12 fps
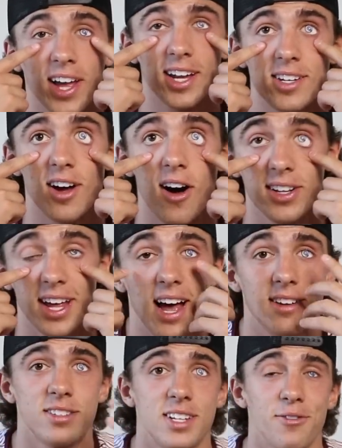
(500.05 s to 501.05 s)
like a dog that
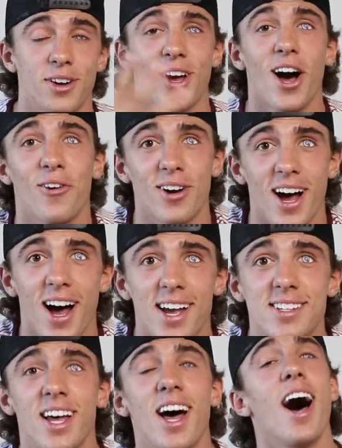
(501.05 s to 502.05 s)
has different colored
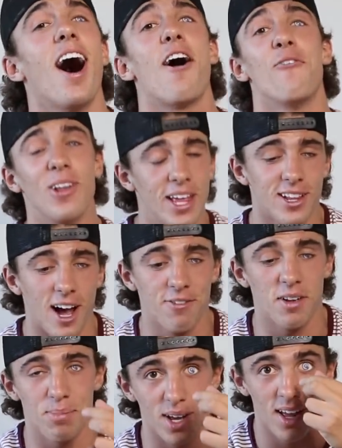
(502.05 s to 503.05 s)
eyes. I really
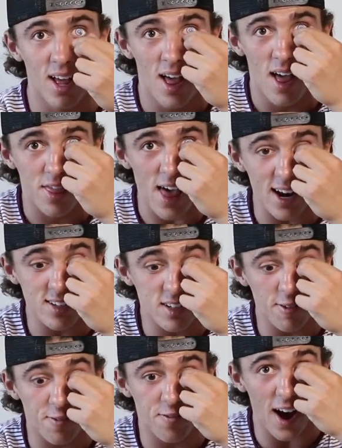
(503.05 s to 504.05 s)
love it, but that is
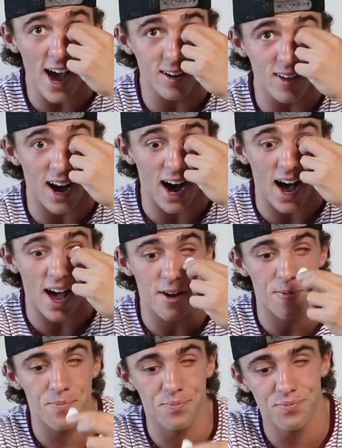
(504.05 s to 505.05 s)
the final
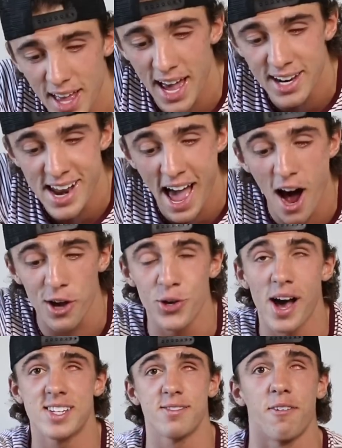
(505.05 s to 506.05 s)
eye. And now
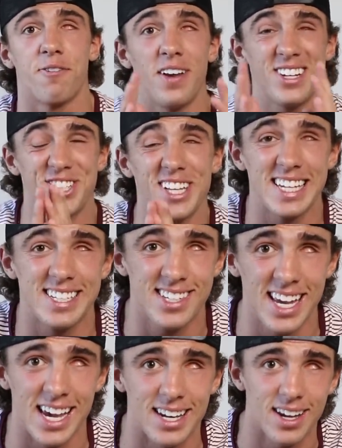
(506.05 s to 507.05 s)
you guys have officially
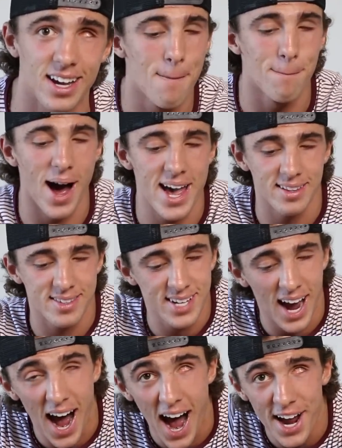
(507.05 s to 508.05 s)
seen my
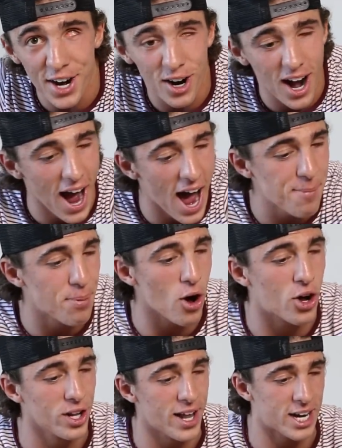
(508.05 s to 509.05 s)
entire
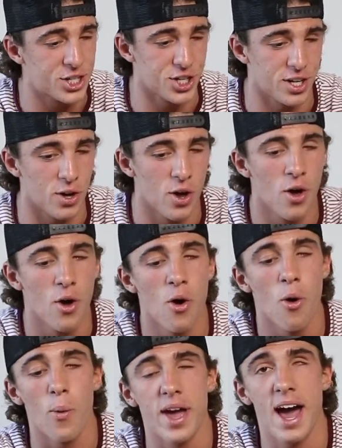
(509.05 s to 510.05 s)
eyeball collection.
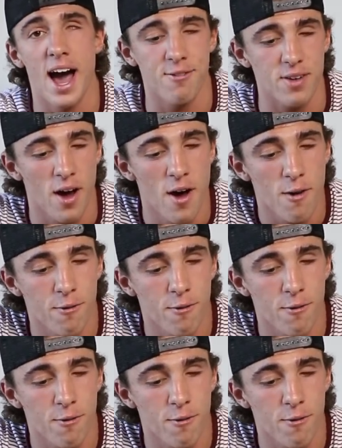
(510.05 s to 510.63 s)
We have